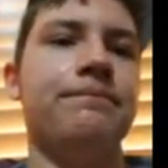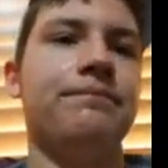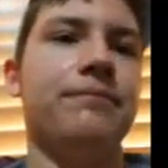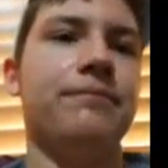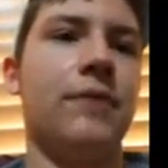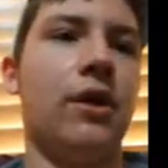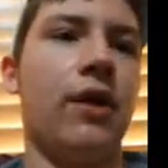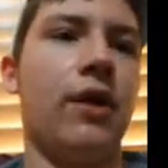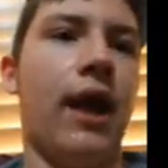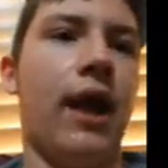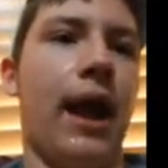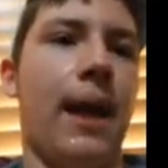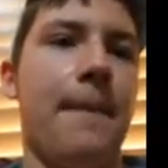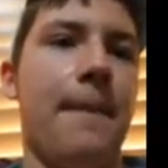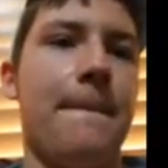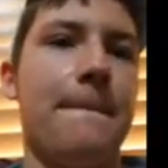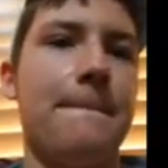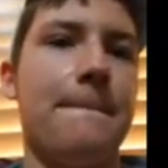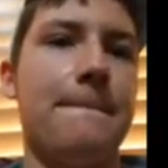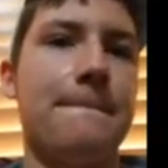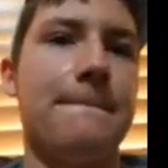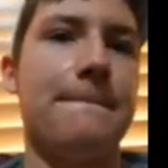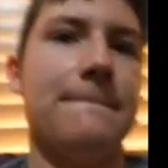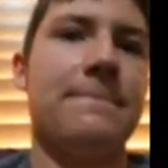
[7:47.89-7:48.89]
Okay.
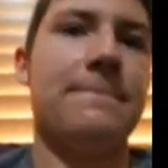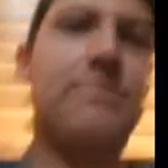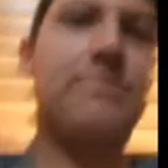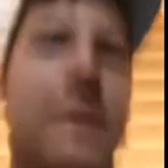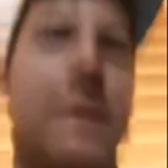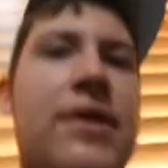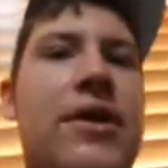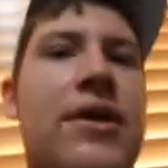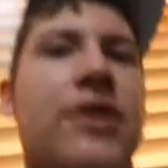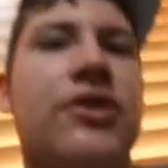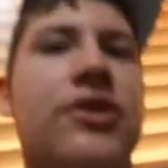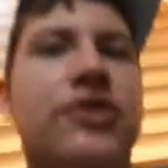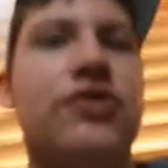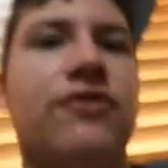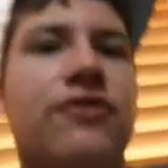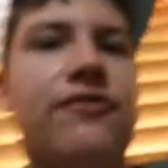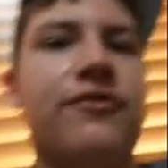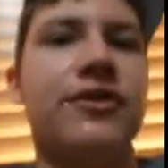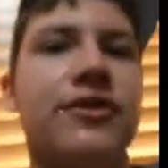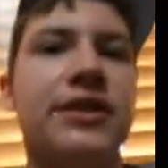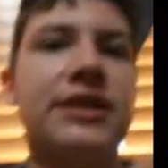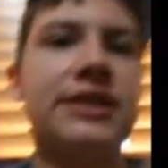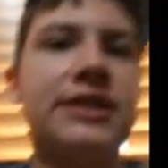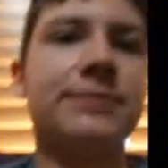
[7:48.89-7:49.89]
So
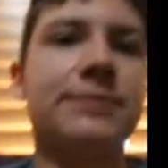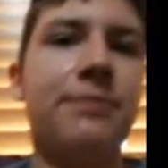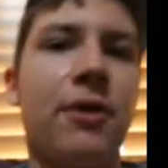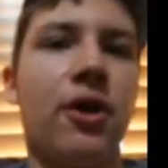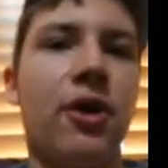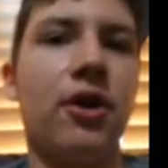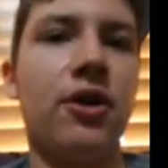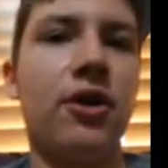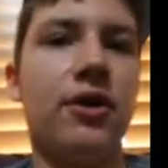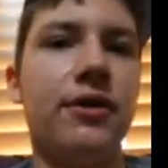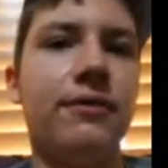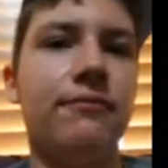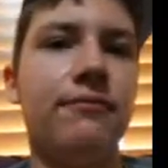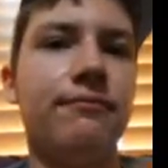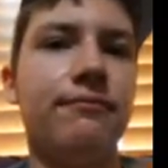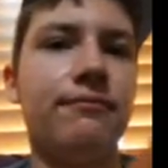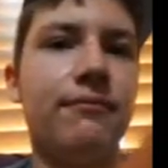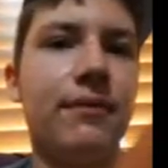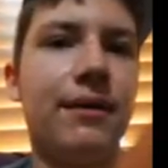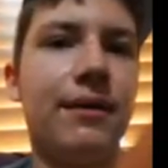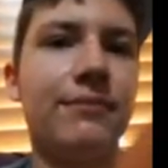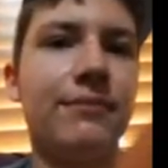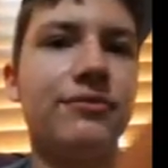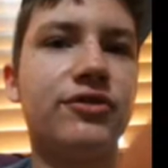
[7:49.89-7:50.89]
for this part,
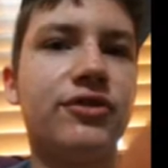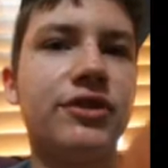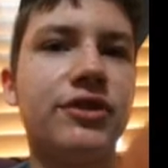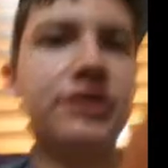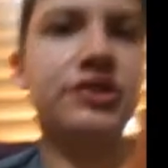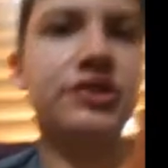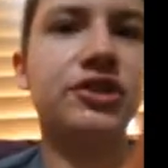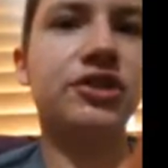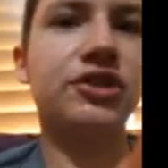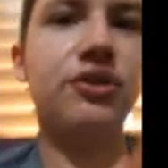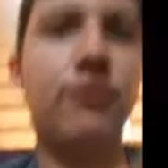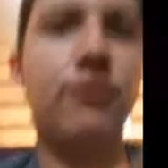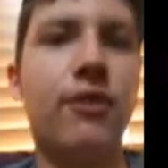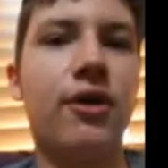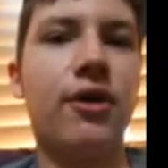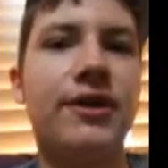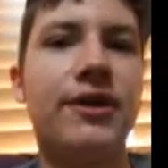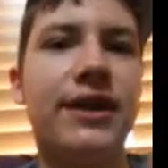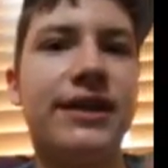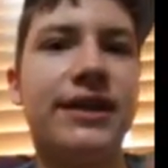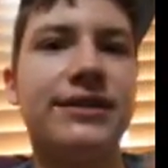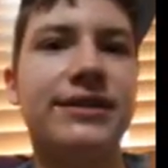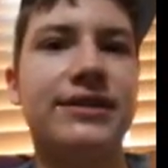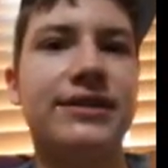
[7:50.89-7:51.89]
I'm trying so
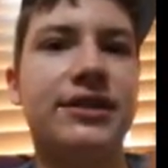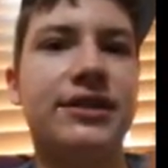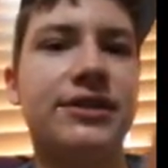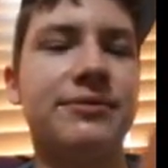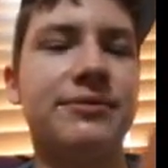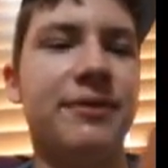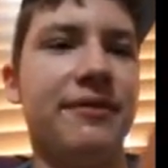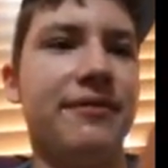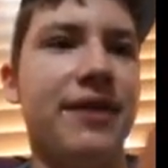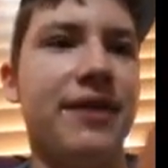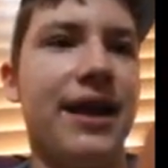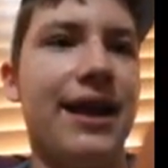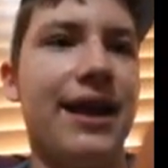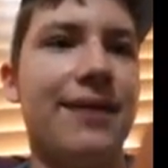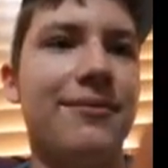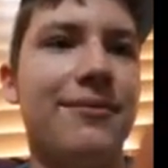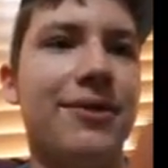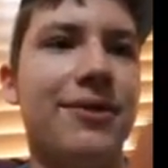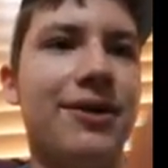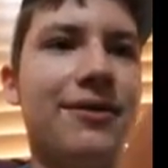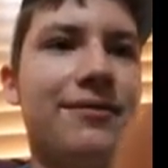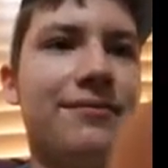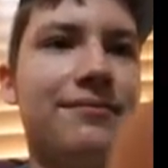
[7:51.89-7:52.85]
hard not to touch my camera.